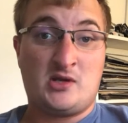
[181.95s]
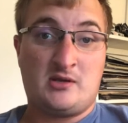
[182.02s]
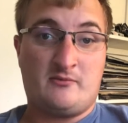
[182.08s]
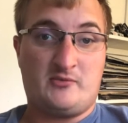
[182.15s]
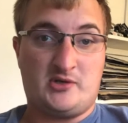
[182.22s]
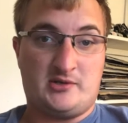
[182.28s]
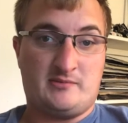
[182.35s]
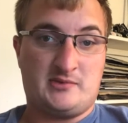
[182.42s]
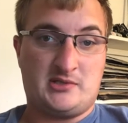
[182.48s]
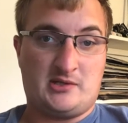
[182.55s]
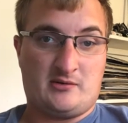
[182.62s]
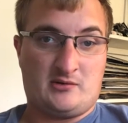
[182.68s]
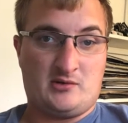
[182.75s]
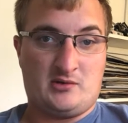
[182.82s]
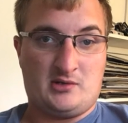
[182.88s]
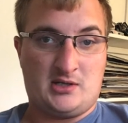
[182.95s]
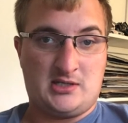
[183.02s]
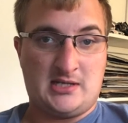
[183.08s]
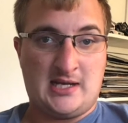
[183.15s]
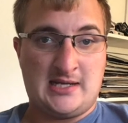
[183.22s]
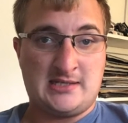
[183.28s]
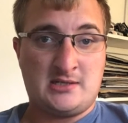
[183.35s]
pretty material like
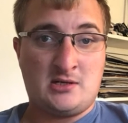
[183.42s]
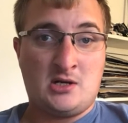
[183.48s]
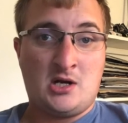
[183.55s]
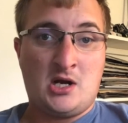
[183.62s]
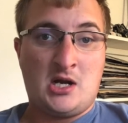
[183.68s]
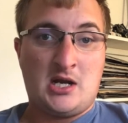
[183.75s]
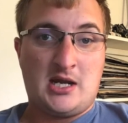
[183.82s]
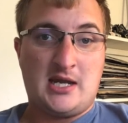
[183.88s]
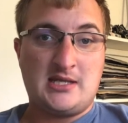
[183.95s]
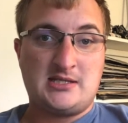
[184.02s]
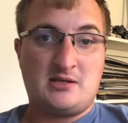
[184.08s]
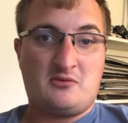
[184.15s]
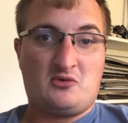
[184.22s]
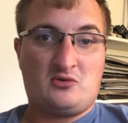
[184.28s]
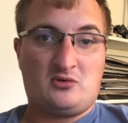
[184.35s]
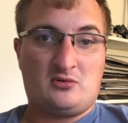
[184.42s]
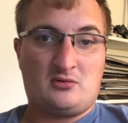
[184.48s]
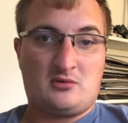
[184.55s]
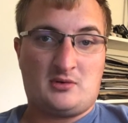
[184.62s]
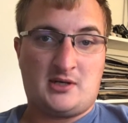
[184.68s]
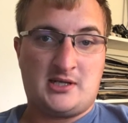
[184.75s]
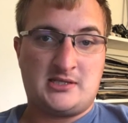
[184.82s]
that, and some other
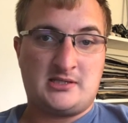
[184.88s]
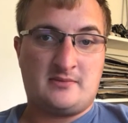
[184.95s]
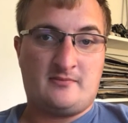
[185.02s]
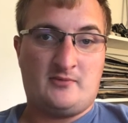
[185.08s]
ways.